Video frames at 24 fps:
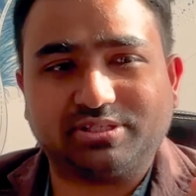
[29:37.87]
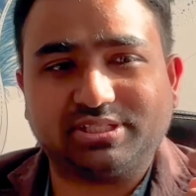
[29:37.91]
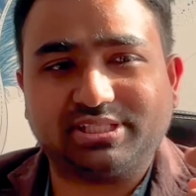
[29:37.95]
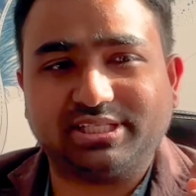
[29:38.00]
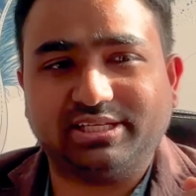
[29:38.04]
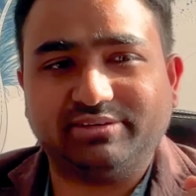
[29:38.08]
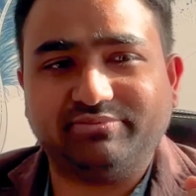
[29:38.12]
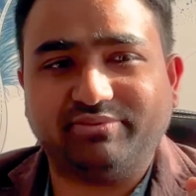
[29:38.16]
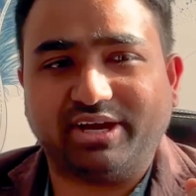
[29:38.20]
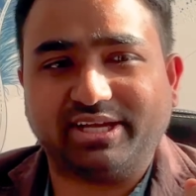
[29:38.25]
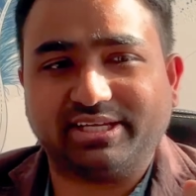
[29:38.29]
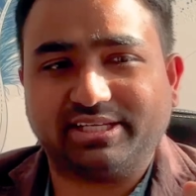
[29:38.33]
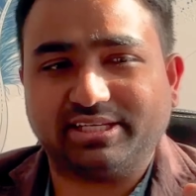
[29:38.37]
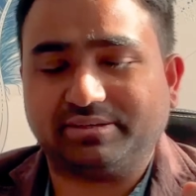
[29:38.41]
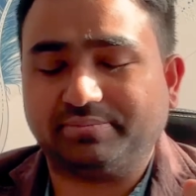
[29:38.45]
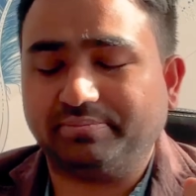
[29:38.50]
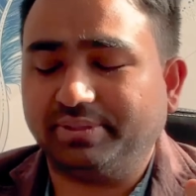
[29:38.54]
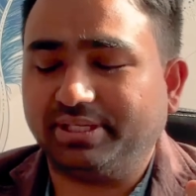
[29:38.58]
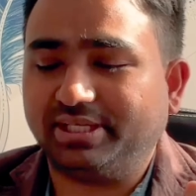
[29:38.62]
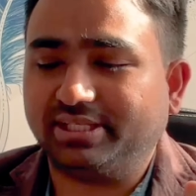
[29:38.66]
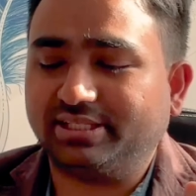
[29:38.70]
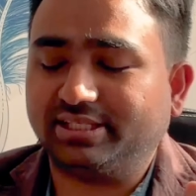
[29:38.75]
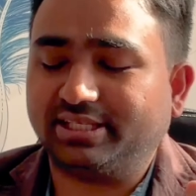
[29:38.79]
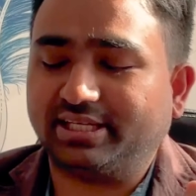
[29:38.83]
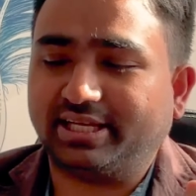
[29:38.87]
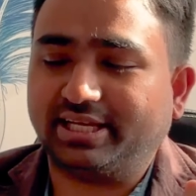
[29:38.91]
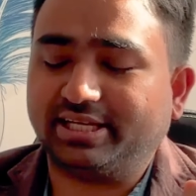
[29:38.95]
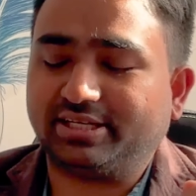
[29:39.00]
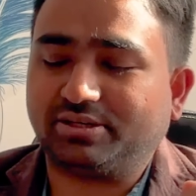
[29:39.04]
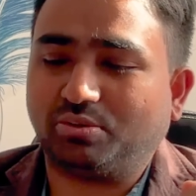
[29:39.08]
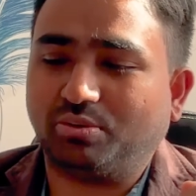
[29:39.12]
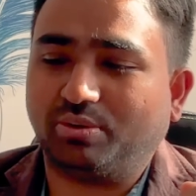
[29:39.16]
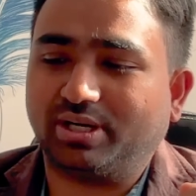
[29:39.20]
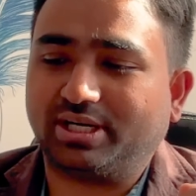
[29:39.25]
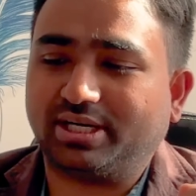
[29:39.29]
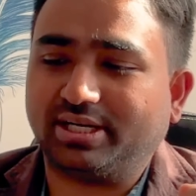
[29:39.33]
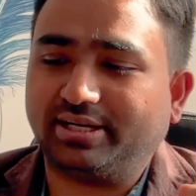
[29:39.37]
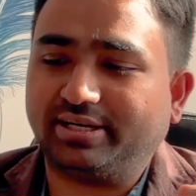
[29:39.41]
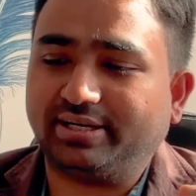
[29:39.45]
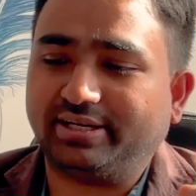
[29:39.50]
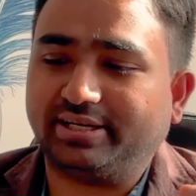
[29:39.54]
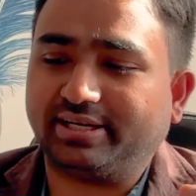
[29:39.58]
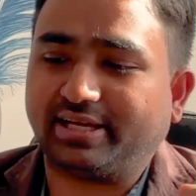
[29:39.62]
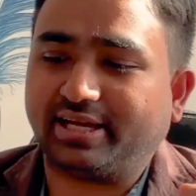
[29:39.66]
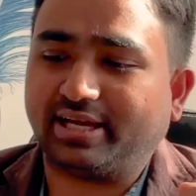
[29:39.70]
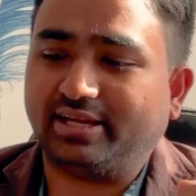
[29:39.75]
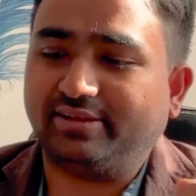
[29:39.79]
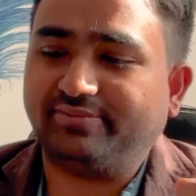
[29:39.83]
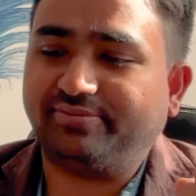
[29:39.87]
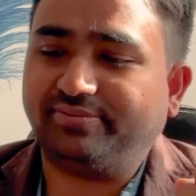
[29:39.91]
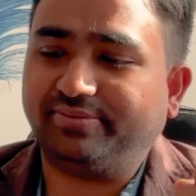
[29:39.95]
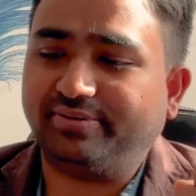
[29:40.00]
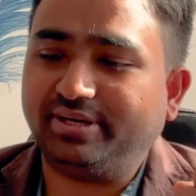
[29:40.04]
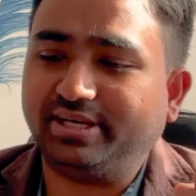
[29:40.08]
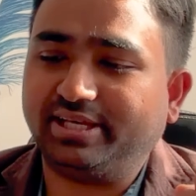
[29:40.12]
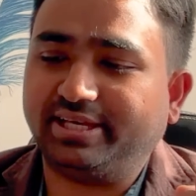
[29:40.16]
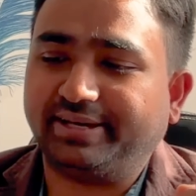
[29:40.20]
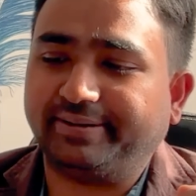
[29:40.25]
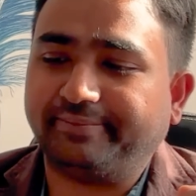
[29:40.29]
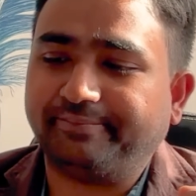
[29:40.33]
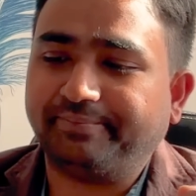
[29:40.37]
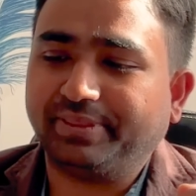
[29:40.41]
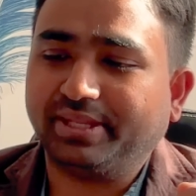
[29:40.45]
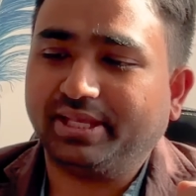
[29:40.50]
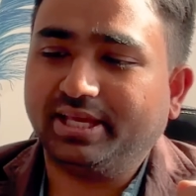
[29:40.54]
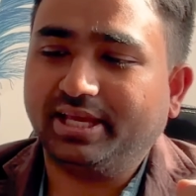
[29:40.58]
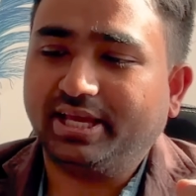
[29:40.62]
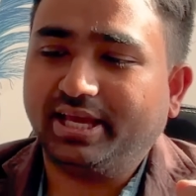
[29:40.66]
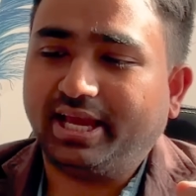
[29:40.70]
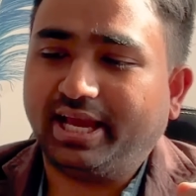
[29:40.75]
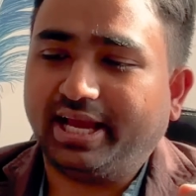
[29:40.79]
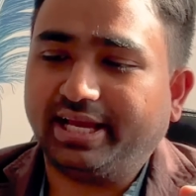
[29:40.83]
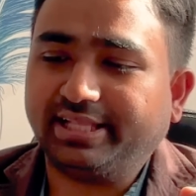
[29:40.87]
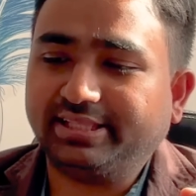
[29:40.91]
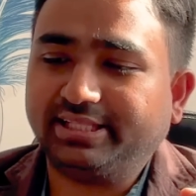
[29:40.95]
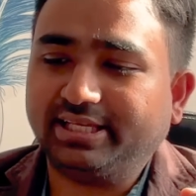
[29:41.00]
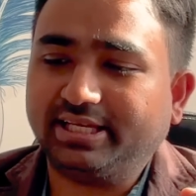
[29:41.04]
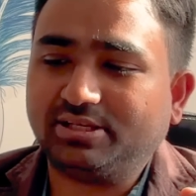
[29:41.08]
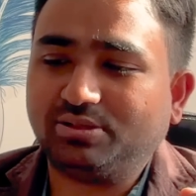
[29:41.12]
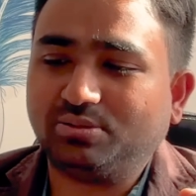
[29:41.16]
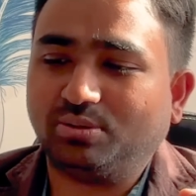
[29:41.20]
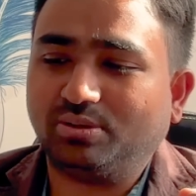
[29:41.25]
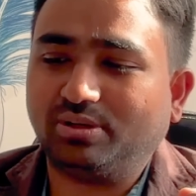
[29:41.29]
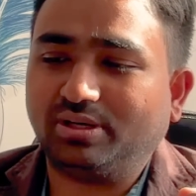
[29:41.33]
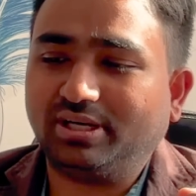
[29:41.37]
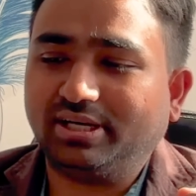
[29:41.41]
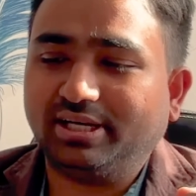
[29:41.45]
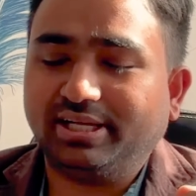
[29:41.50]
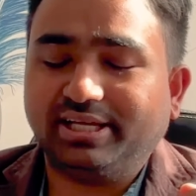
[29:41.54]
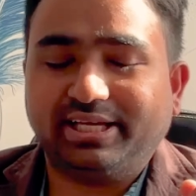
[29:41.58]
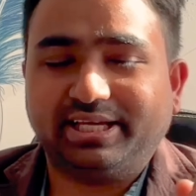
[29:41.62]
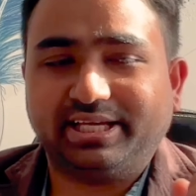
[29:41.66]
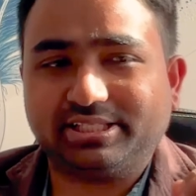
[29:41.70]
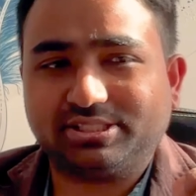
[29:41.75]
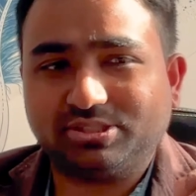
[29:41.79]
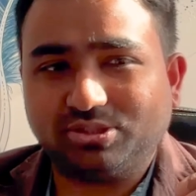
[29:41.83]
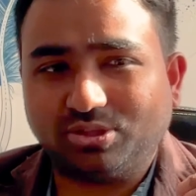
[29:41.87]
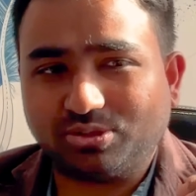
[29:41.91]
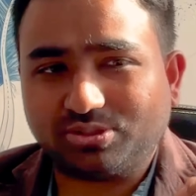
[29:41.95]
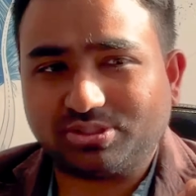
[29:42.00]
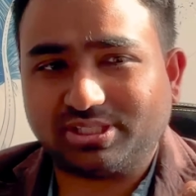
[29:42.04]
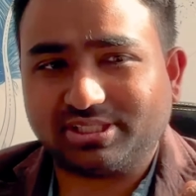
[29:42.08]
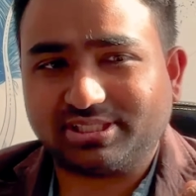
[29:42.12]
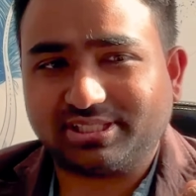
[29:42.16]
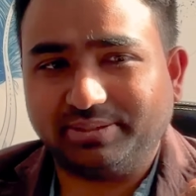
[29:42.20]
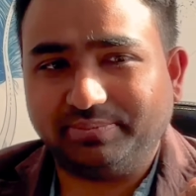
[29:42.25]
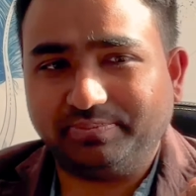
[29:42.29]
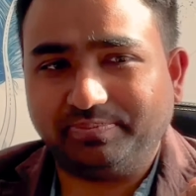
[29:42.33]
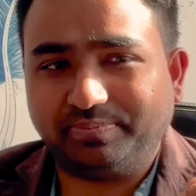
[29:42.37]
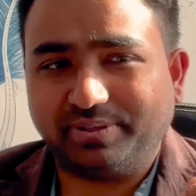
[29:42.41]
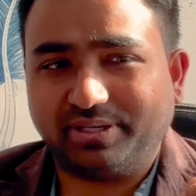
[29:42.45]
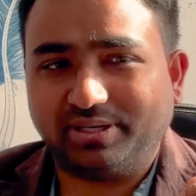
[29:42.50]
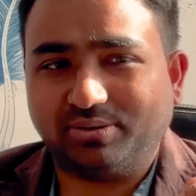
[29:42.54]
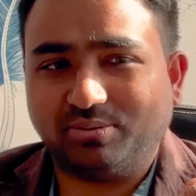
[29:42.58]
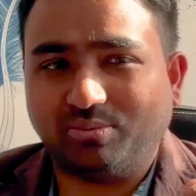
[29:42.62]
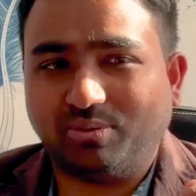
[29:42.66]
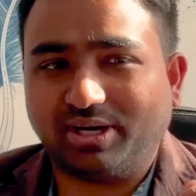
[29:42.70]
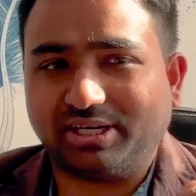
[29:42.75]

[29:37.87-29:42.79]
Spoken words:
They invited me in their headquarters in California, and they told it's not so simple.